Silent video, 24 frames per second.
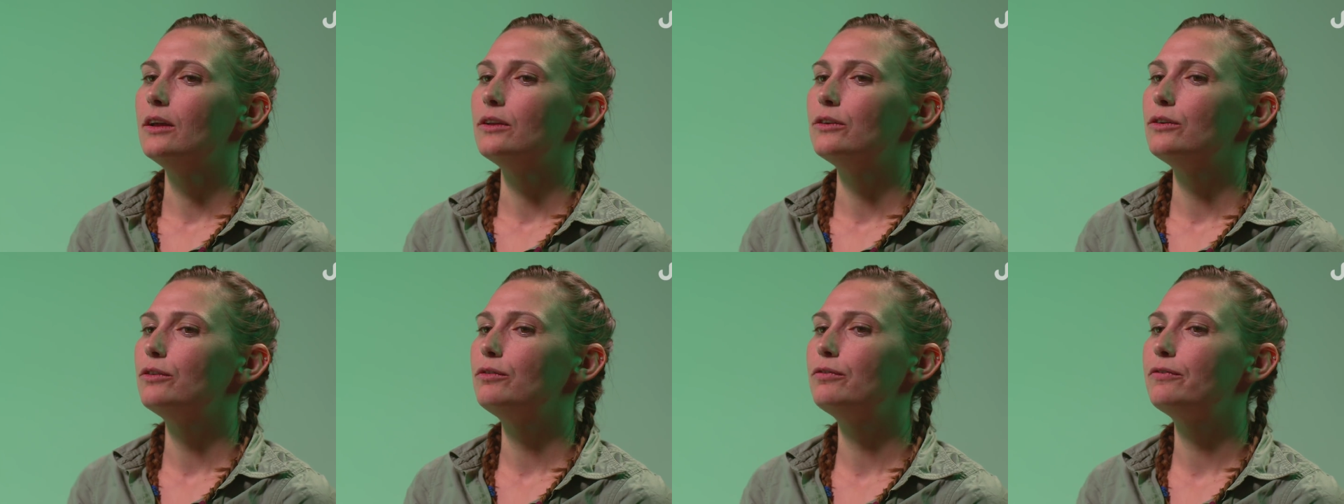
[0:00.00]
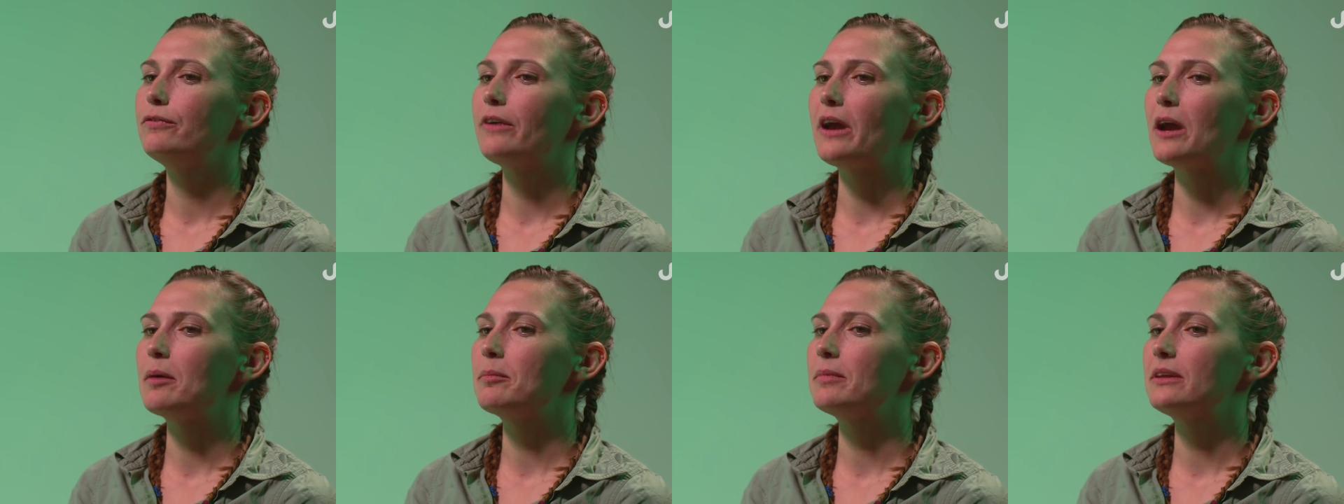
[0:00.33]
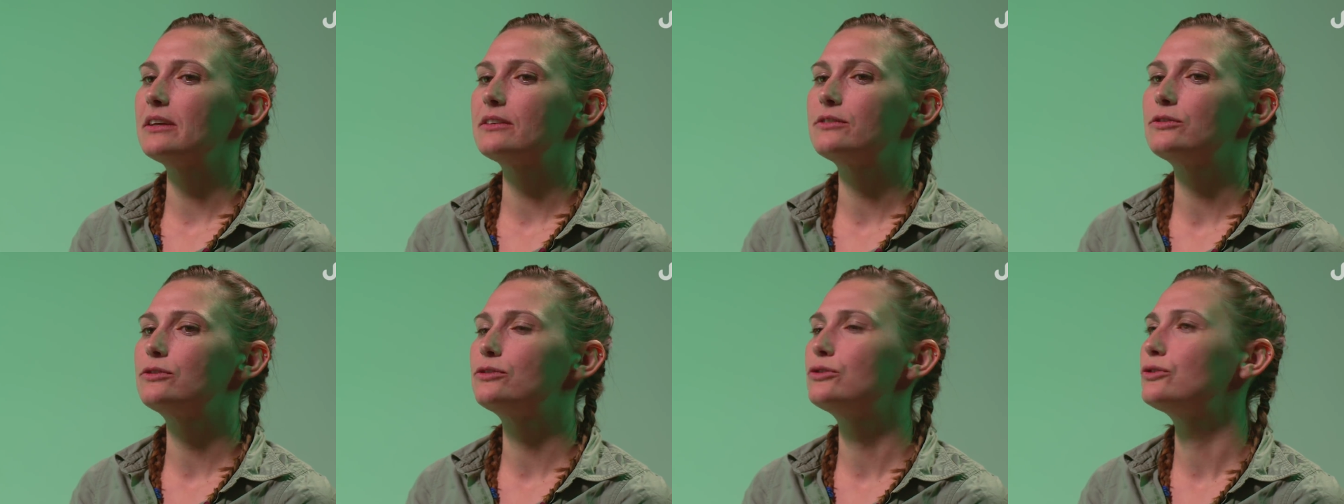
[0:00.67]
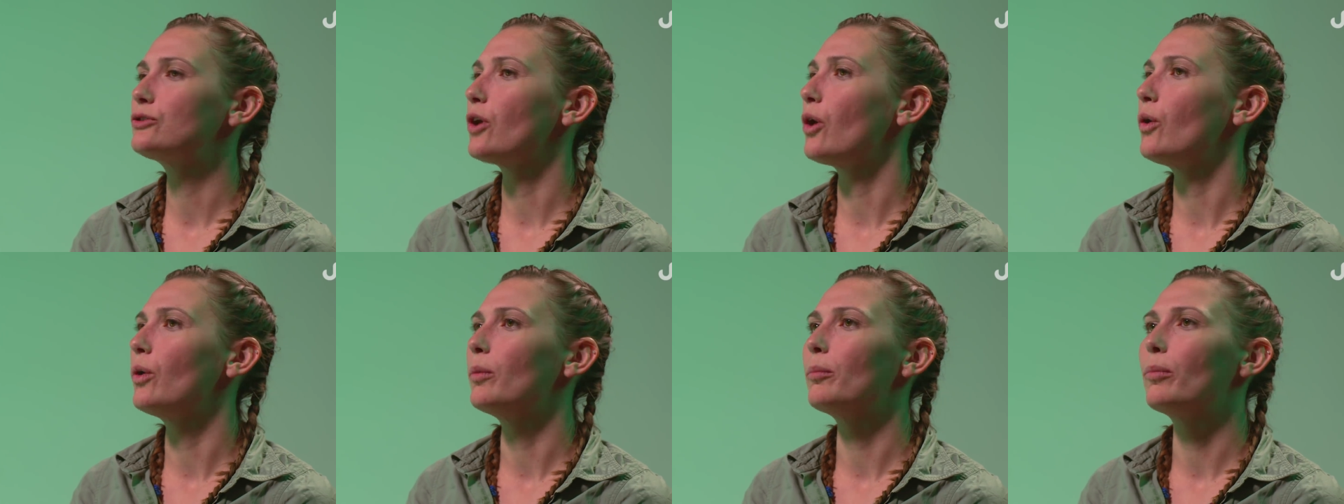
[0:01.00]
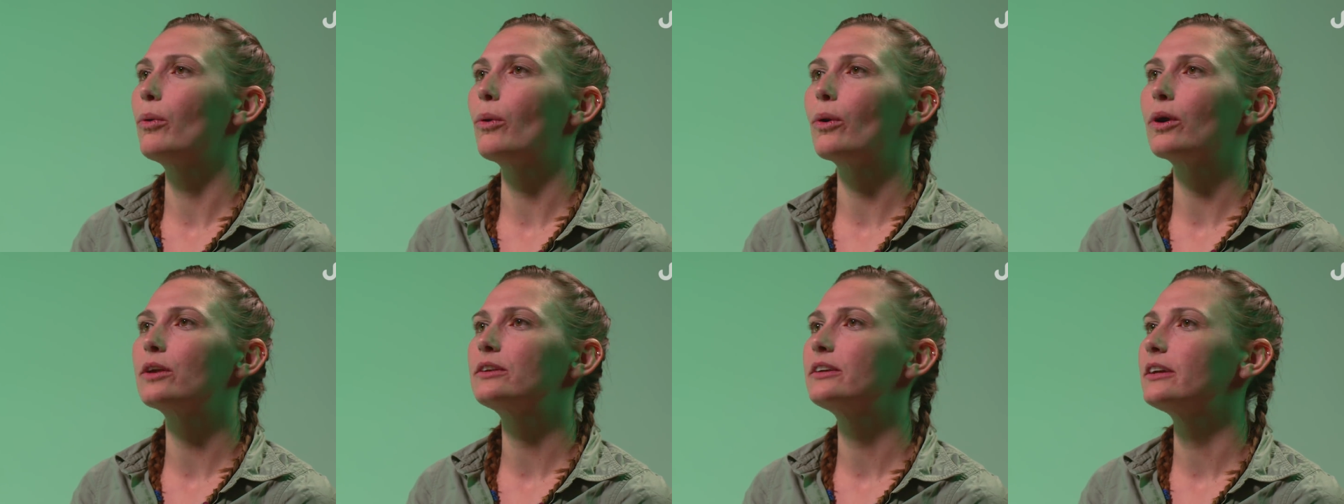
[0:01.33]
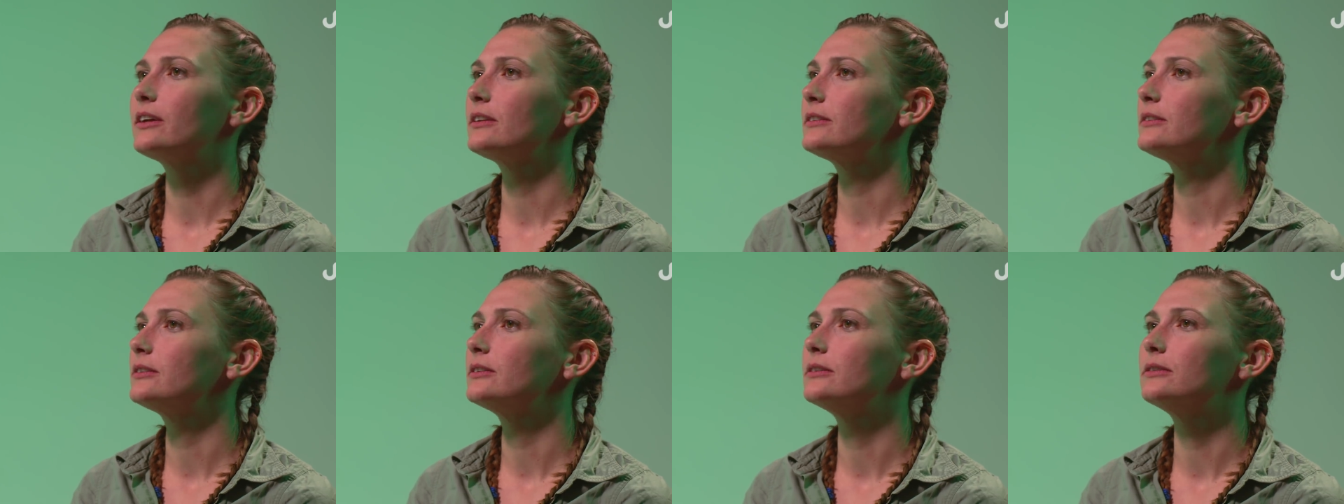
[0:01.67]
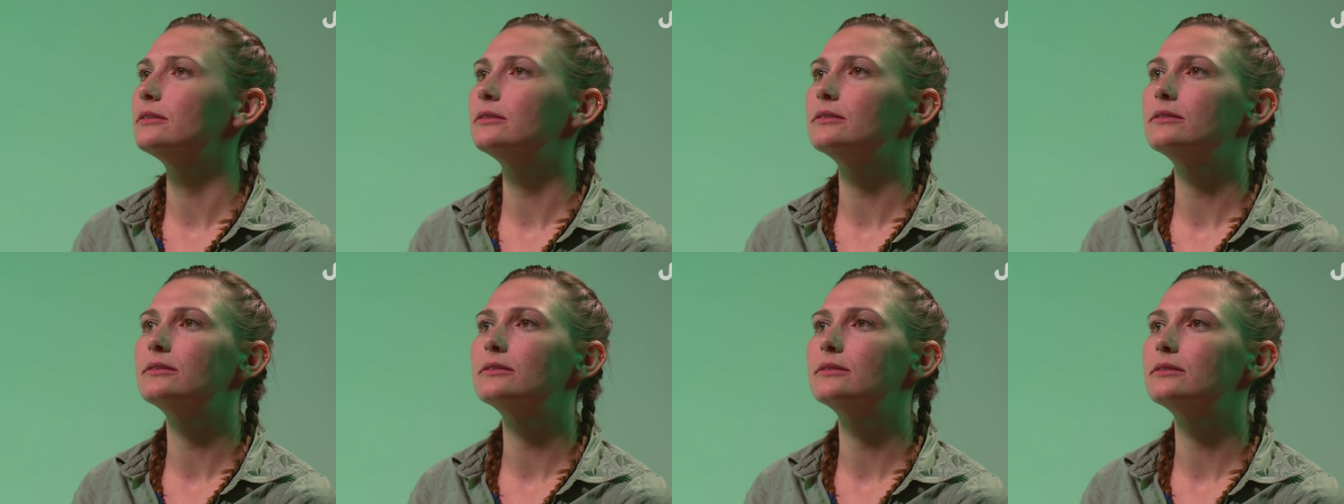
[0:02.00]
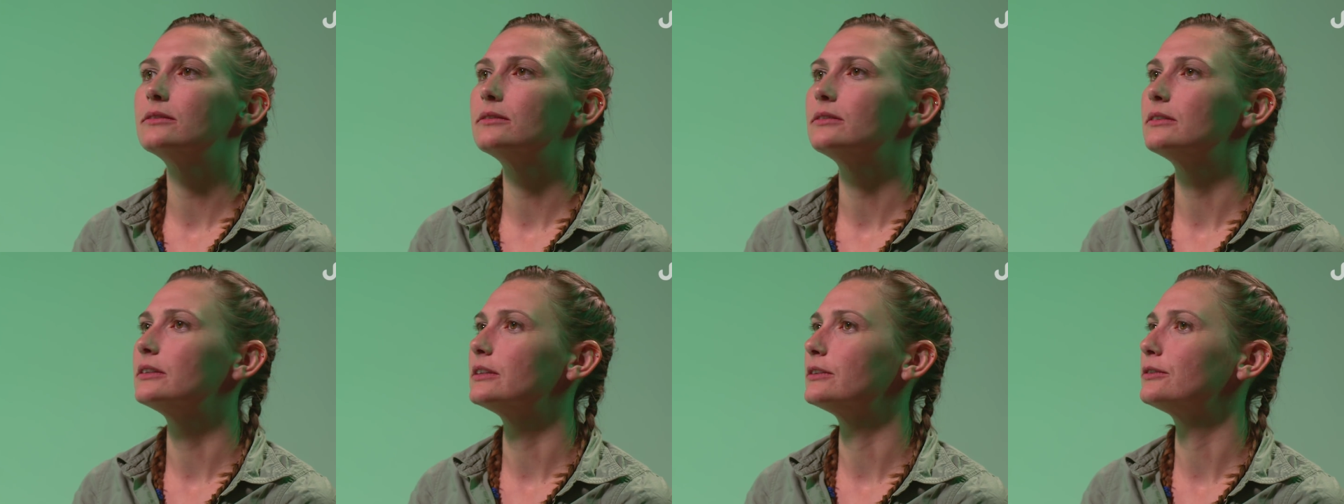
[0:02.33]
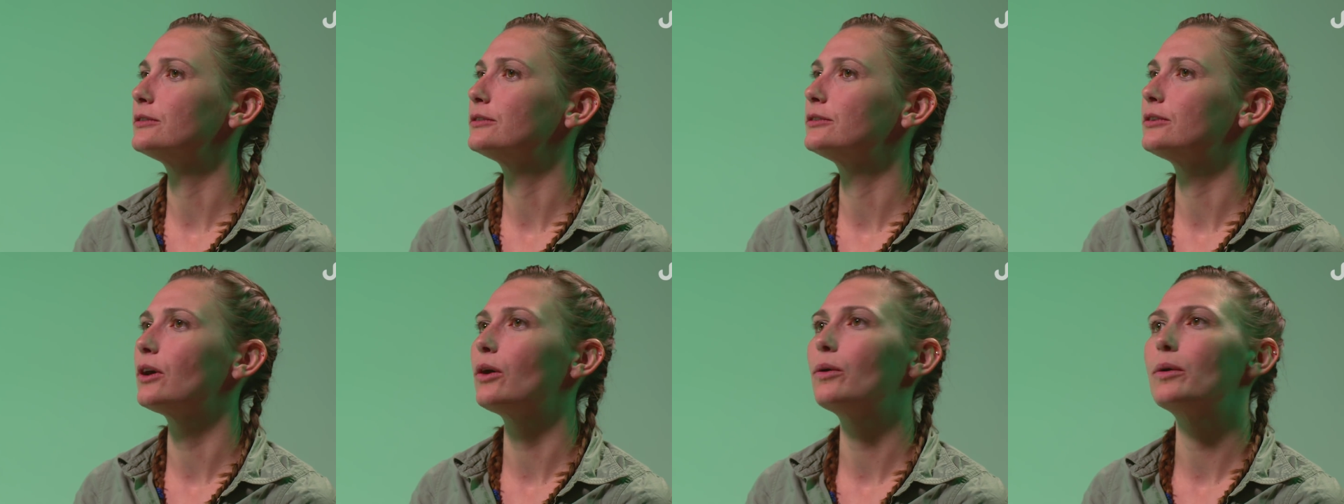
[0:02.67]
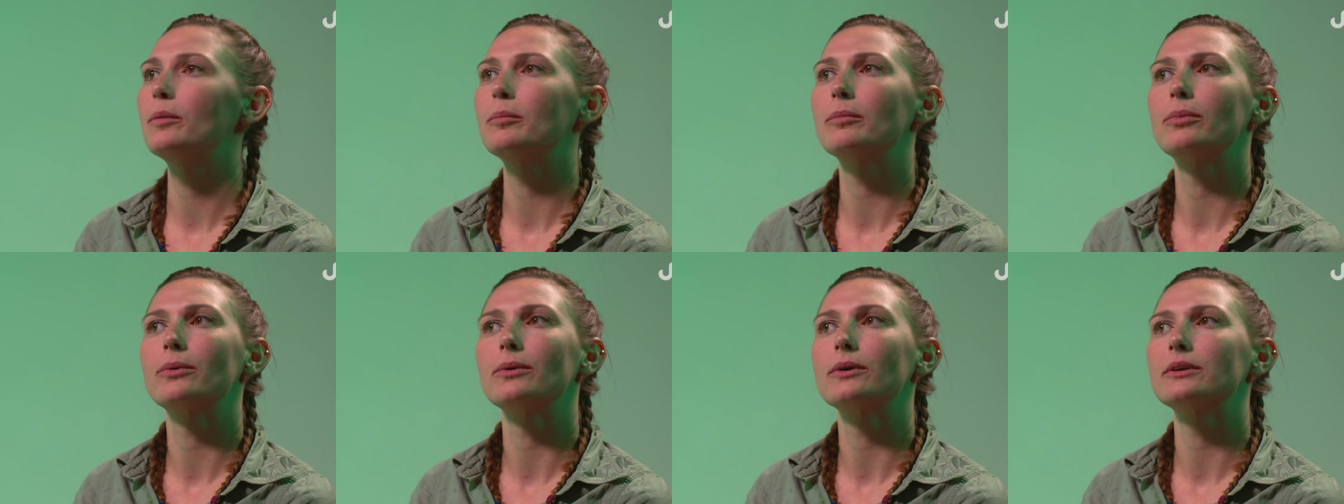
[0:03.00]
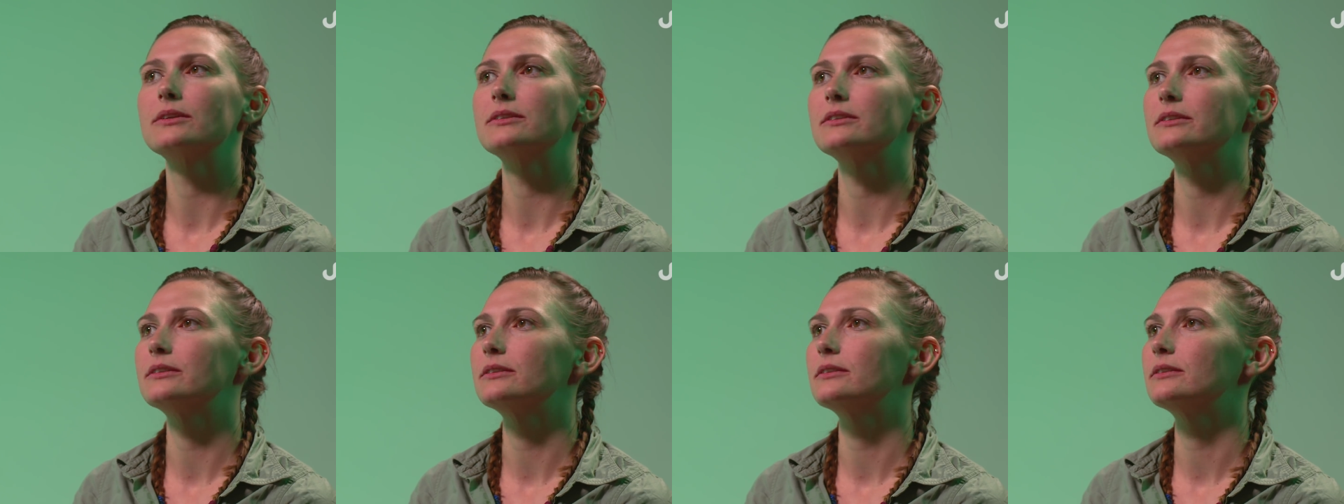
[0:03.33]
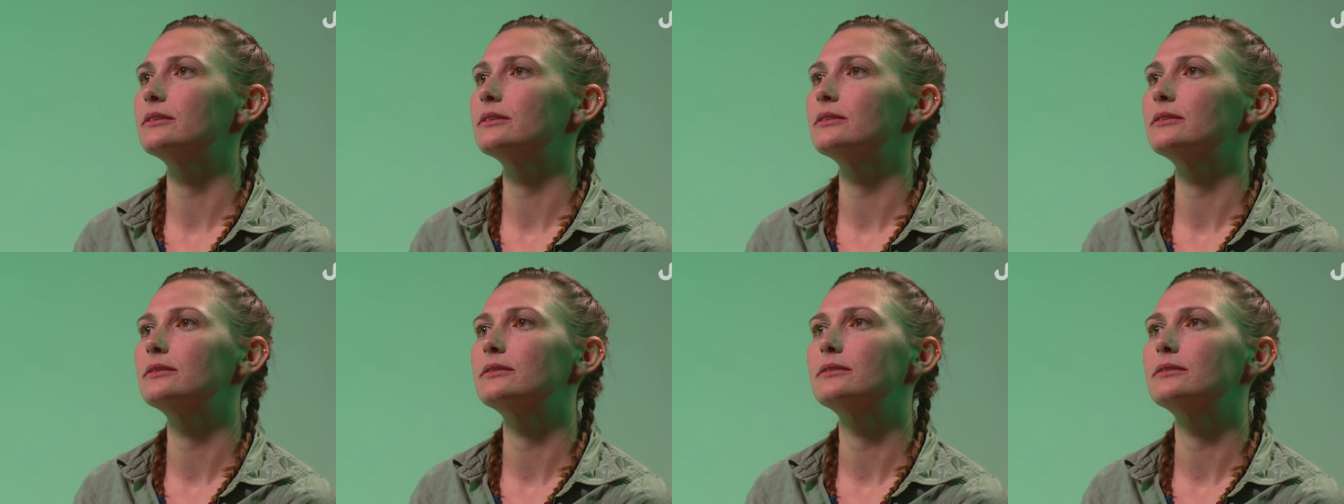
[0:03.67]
Dude, family is so important. It's so important.